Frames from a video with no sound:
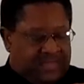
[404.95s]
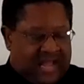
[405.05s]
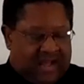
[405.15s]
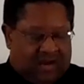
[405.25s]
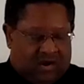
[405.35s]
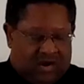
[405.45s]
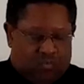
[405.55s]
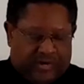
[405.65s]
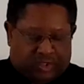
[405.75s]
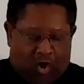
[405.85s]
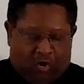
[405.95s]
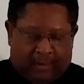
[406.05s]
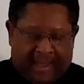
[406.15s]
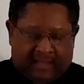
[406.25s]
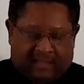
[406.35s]
Now, uh, we
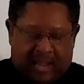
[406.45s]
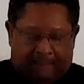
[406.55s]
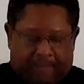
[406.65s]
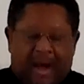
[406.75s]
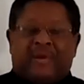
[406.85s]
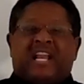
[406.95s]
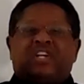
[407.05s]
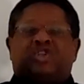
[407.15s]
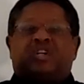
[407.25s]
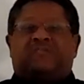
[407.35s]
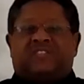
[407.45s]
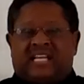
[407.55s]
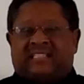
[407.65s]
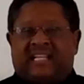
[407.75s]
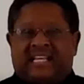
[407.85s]
talk about the abomination of
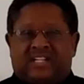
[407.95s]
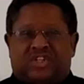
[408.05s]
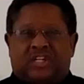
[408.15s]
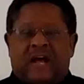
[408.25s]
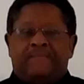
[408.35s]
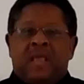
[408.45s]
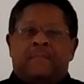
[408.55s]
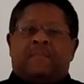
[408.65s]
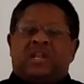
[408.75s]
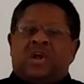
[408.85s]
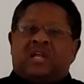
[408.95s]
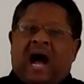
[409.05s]
desolation, uh, but